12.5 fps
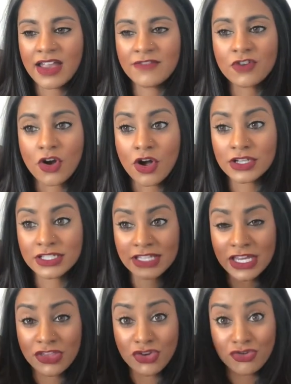gone to
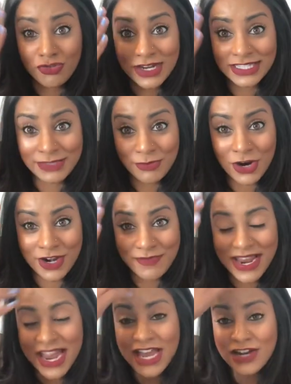like the crazy part in my
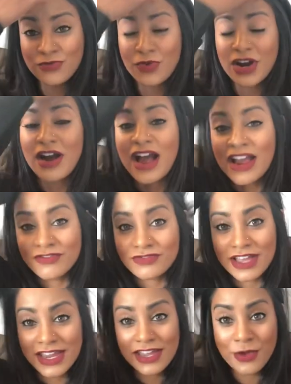head where I've
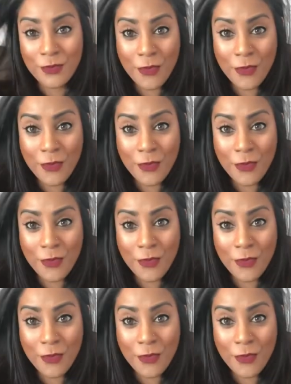like